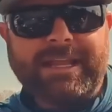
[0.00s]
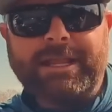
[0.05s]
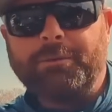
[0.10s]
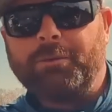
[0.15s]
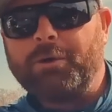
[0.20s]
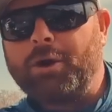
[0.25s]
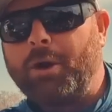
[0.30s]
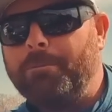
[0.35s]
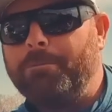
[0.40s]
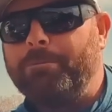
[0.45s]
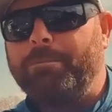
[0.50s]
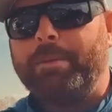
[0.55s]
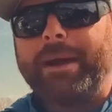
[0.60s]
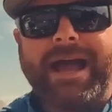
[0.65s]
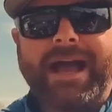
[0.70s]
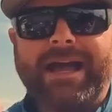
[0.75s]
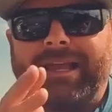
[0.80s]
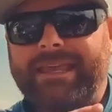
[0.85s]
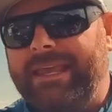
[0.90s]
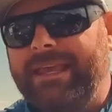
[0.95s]
and then we'll go
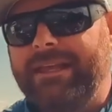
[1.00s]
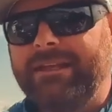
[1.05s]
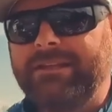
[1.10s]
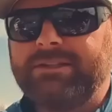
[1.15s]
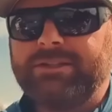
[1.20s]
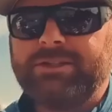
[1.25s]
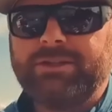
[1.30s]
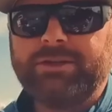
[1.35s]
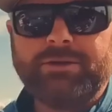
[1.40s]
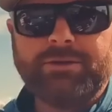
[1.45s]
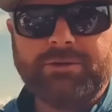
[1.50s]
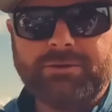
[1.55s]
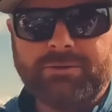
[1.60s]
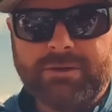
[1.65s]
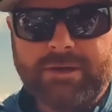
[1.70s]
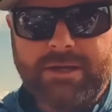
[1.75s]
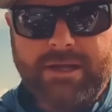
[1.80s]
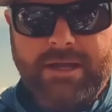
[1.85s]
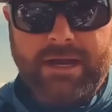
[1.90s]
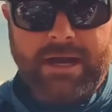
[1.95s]
back into
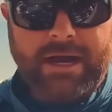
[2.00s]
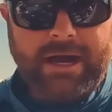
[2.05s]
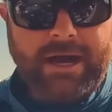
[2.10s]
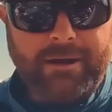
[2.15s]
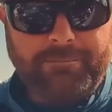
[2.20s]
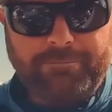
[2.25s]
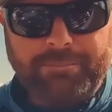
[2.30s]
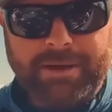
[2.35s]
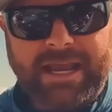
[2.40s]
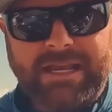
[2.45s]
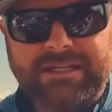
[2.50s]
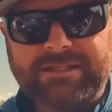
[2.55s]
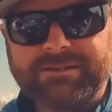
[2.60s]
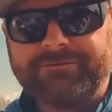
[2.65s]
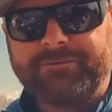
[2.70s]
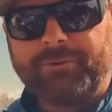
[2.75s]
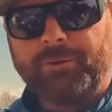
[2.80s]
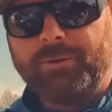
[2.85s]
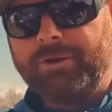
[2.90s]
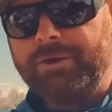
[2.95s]
uh, baits
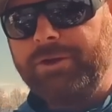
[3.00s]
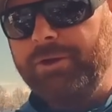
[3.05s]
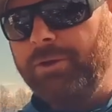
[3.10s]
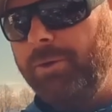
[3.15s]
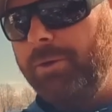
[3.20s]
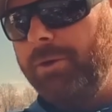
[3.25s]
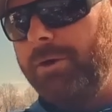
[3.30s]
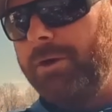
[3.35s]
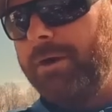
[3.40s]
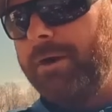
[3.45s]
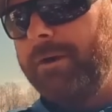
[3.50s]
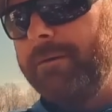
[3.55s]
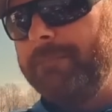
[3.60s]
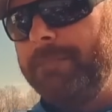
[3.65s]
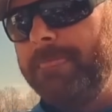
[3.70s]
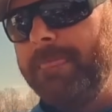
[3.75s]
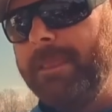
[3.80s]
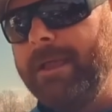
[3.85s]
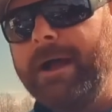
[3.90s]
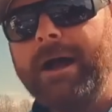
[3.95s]
for your
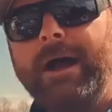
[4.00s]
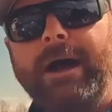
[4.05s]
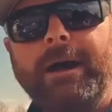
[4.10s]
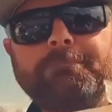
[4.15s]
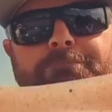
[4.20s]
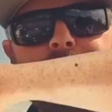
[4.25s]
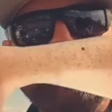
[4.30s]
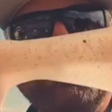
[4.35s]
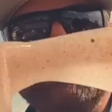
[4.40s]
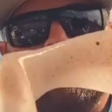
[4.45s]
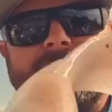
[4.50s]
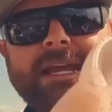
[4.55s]
uh, boot